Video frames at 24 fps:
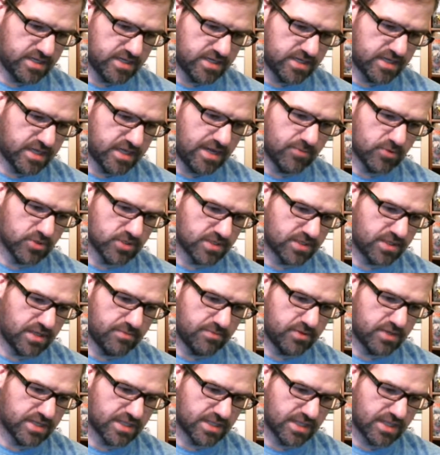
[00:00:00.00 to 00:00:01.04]
Gamers
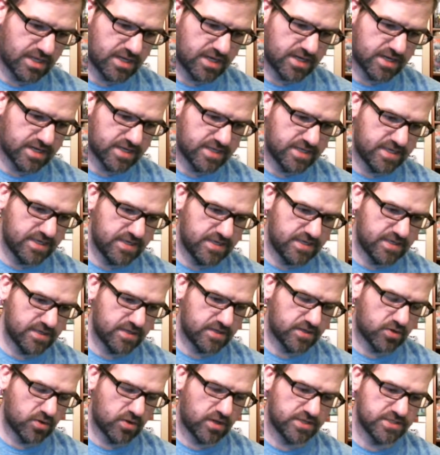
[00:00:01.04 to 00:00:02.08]
Club Unlocked
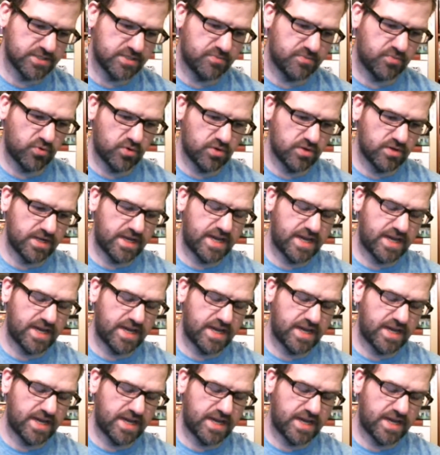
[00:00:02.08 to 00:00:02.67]
across the board.